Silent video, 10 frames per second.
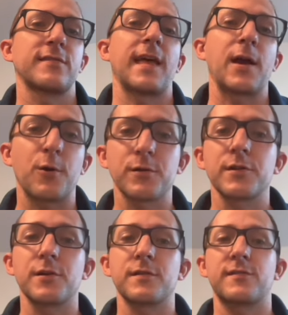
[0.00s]
that
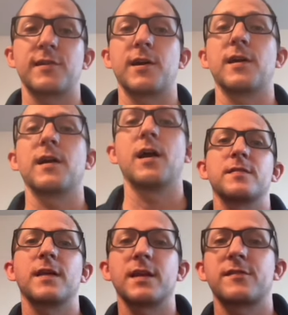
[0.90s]
earlier this year,
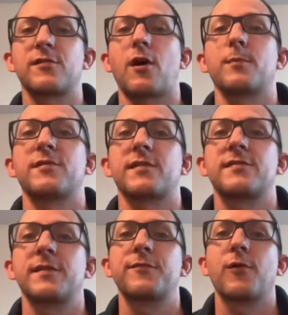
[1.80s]
Linux
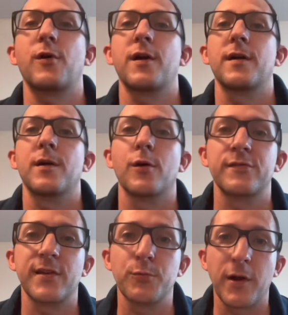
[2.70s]
ARM64
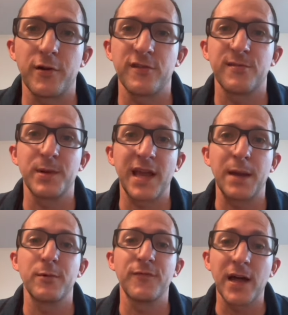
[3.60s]
hosted runners
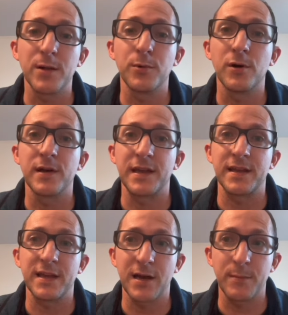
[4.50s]
became available in
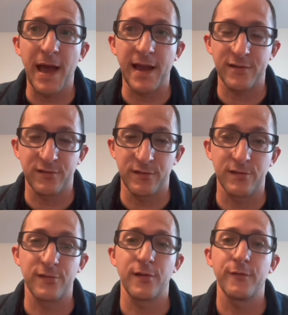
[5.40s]
GitHub
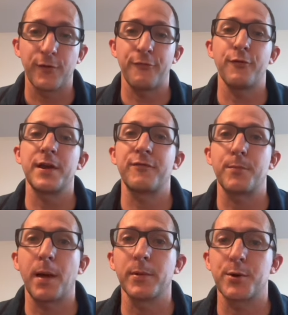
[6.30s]
Actions for free for
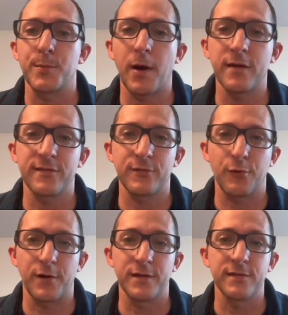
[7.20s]
public
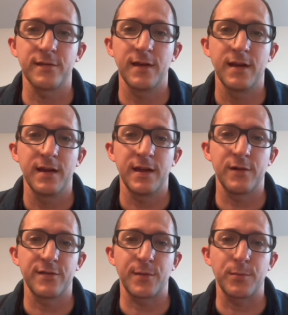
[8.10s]
repositories.
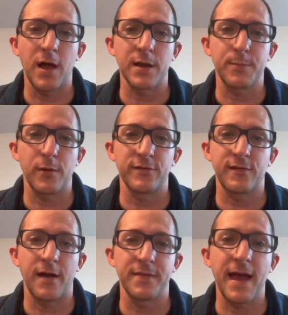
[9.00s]
Here's the blog post
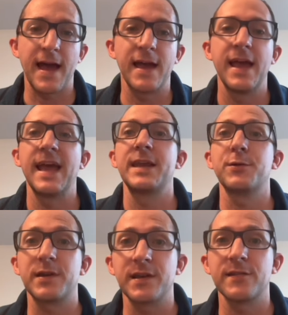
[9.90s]
on that. And you
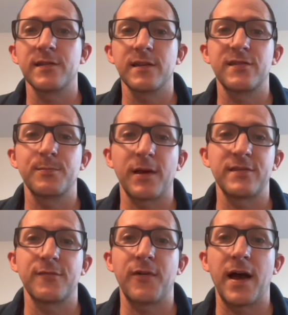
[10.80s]
could easily
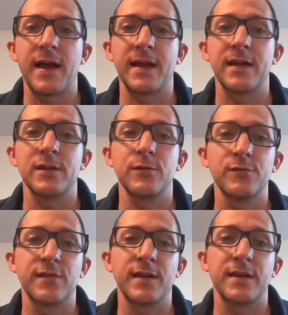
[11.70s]
specify
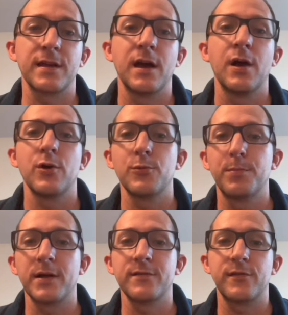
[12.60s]
using
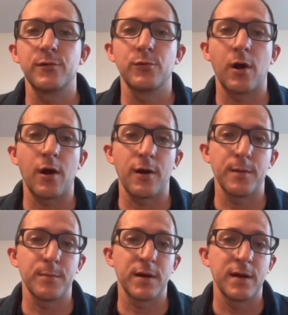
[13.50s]
Ubuntu
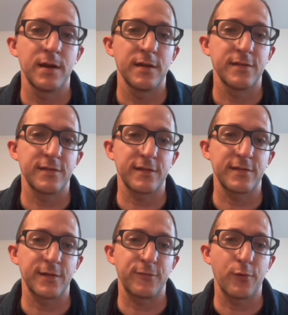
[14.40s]

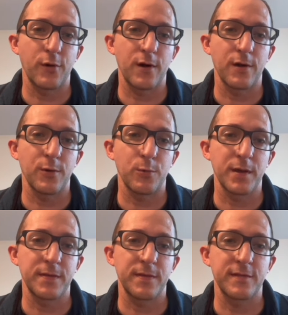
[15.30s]
ARM64
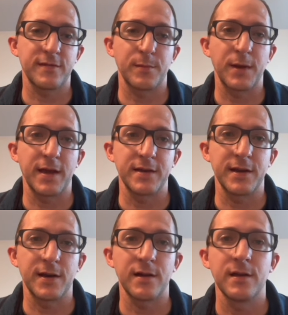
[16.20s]
with this command
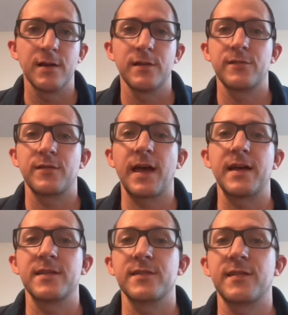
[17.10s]
here, so that
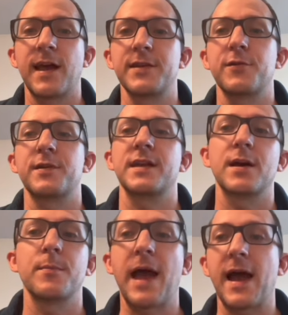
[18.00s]
inside your
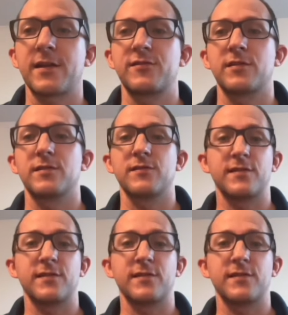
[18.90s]
GitHub Actions